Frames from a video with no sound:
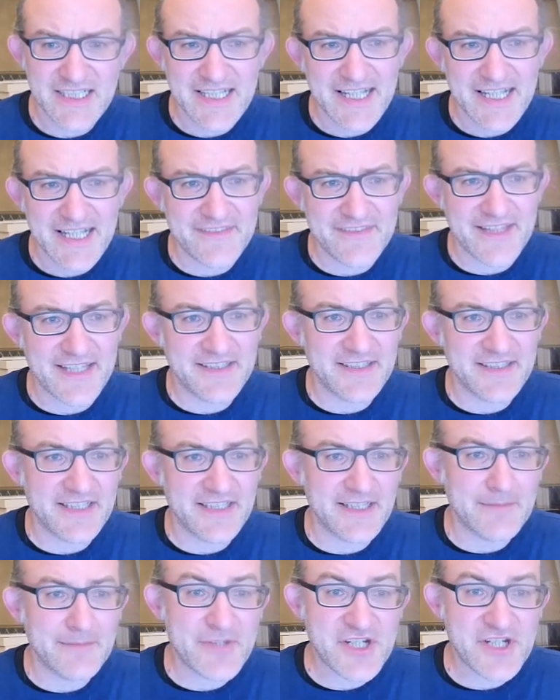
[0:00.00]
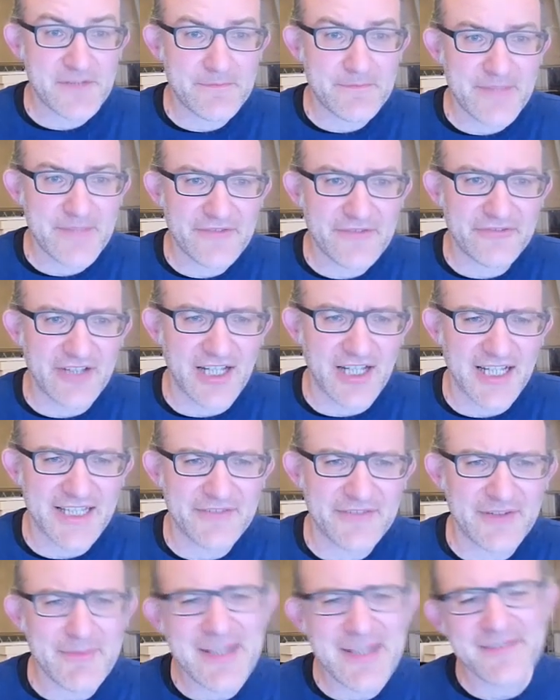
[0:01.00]
and then uh, bishop
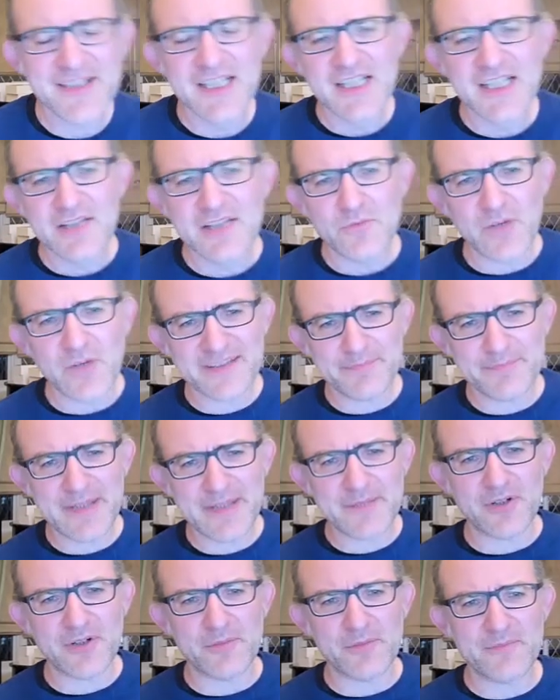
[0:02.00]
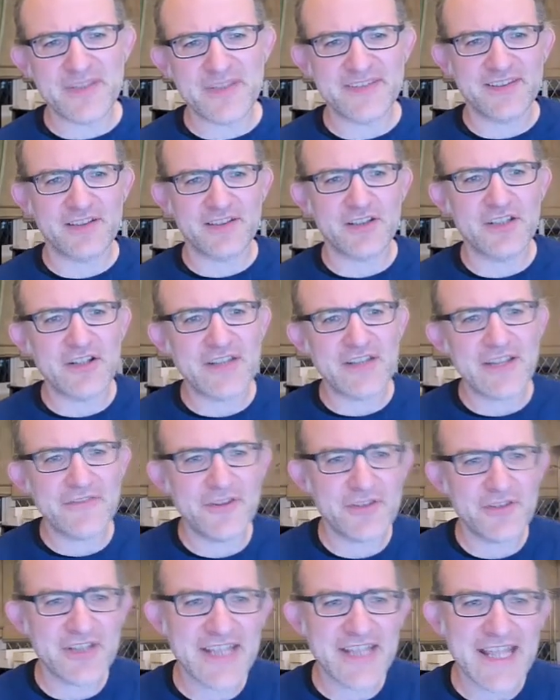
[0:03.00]
b5. I mean, White's big problem is that, you know, if
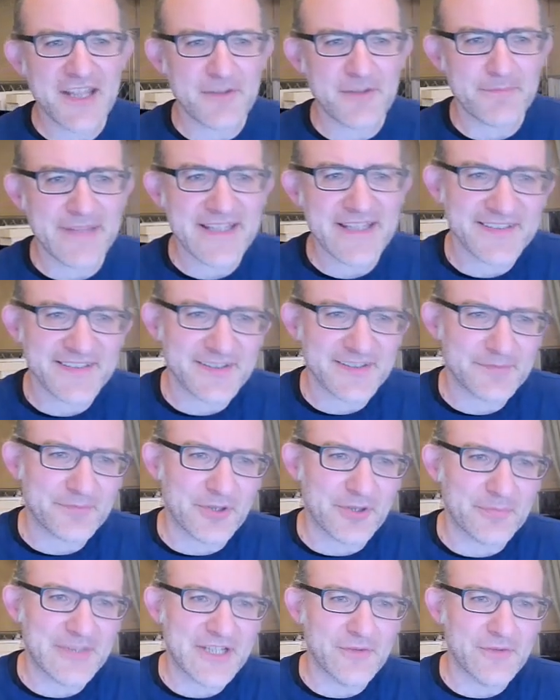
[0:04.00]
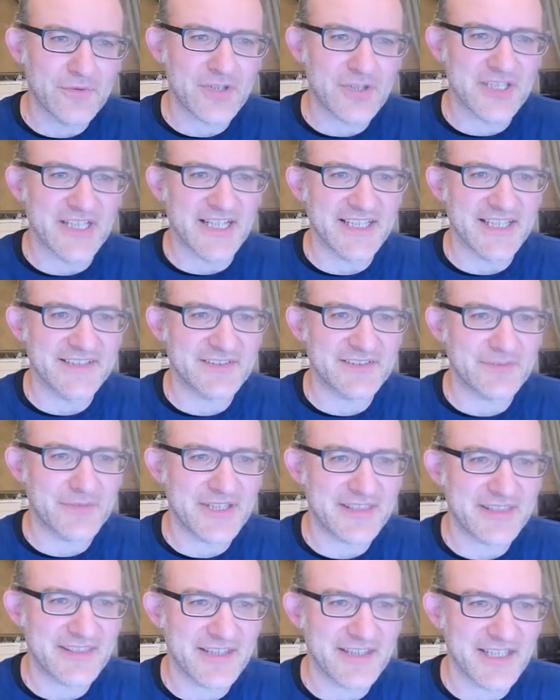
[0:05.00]
you could get your pieces properly organized
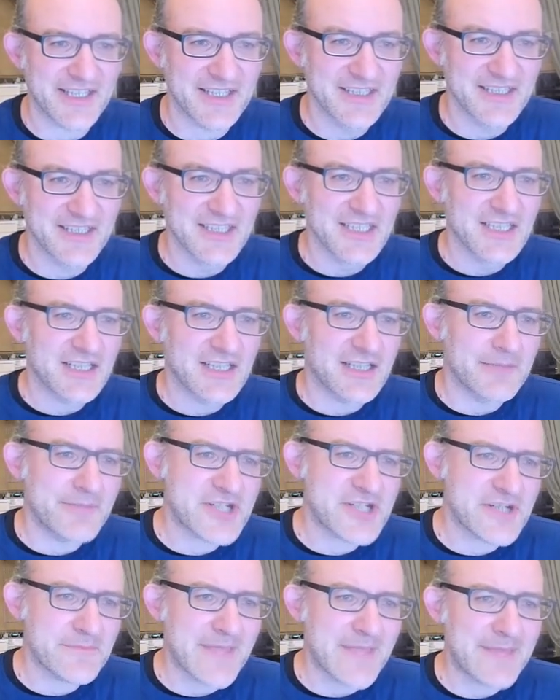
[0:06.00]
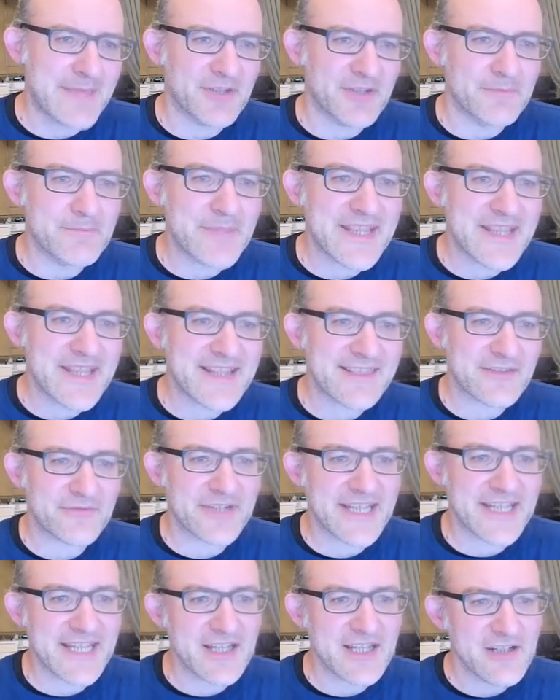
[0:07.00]
with uh, uh bishop maybe on
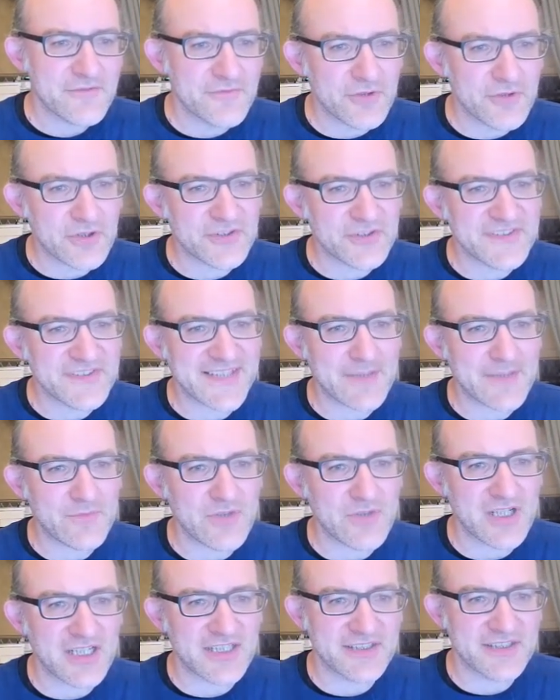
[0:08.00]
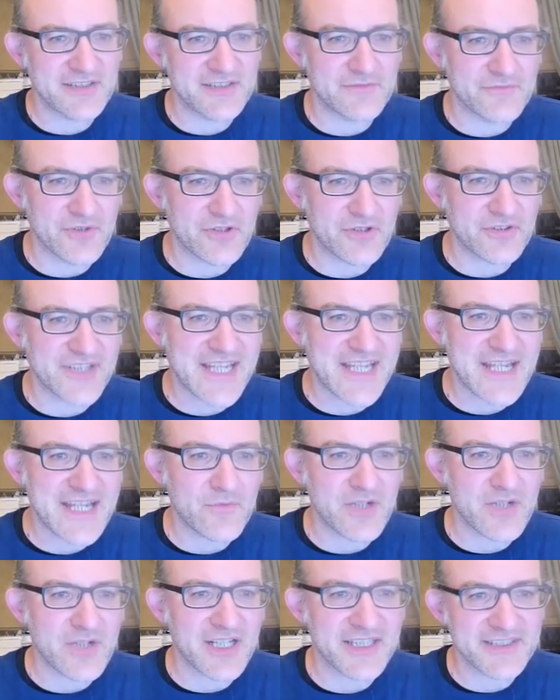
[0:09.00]
b3, rook on c1, rook on
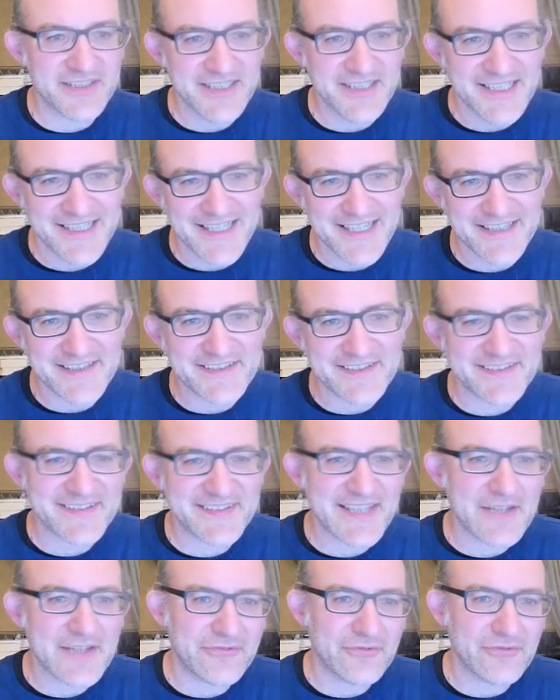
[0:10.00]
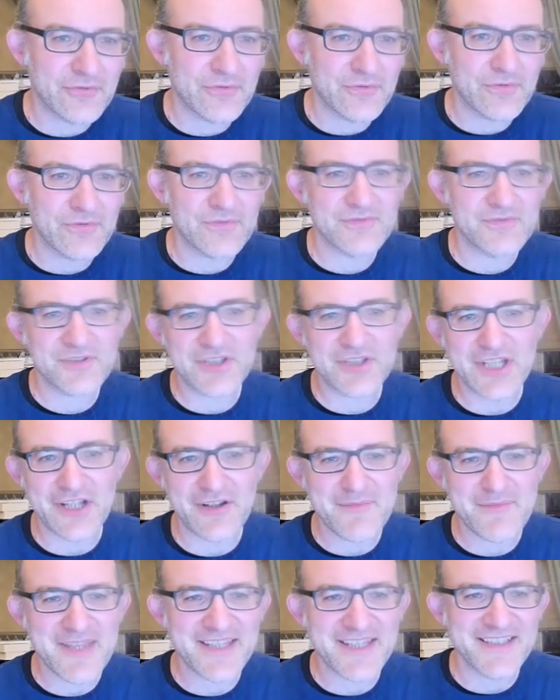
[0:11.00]
e1, get in c4, you know,
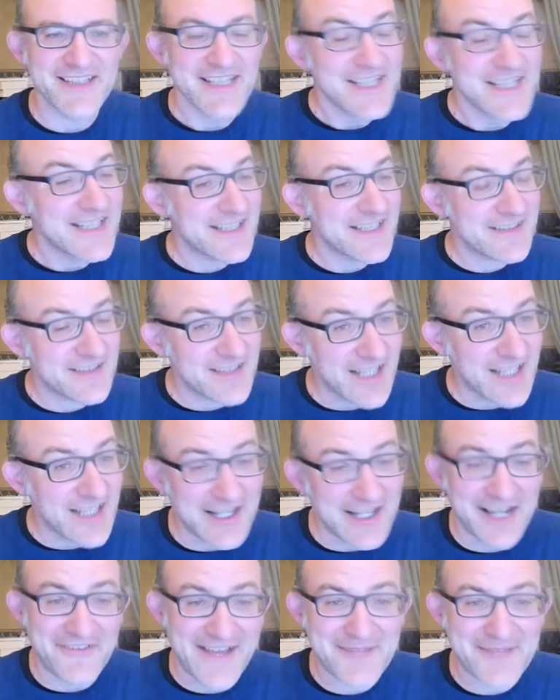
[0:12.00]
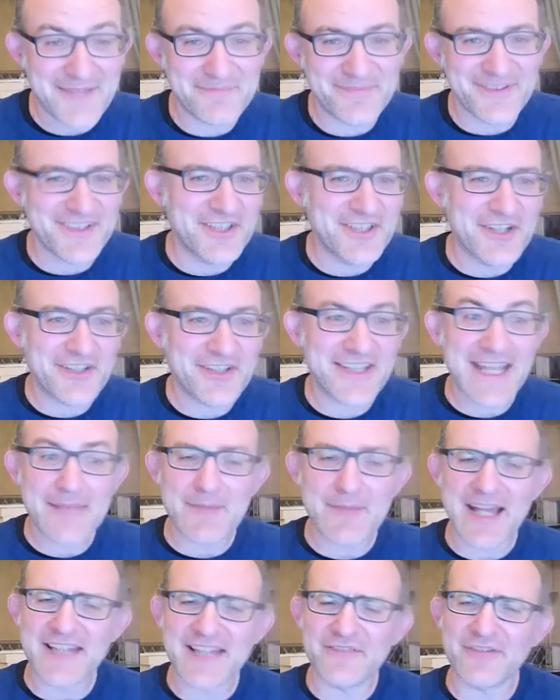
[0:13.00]
I mean, I, have had you know a game.
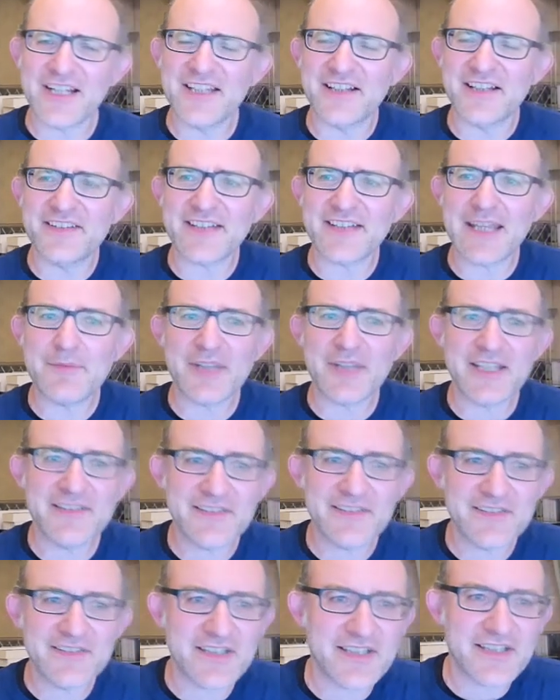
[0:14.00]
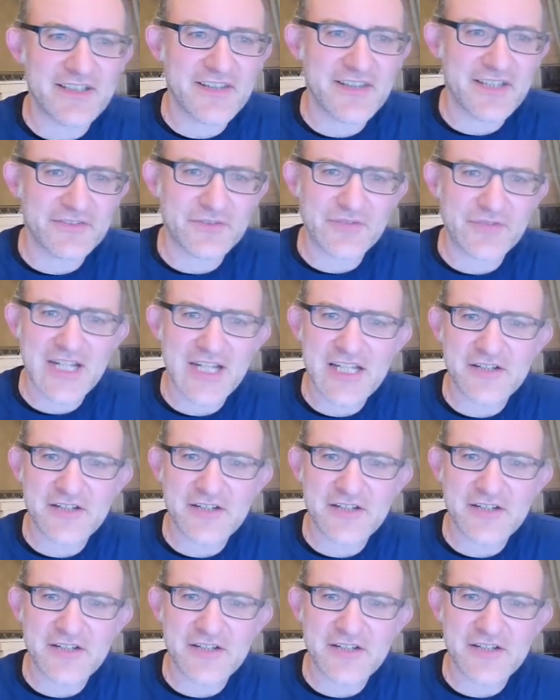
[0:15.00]
I had a very nice game against uh, the Australian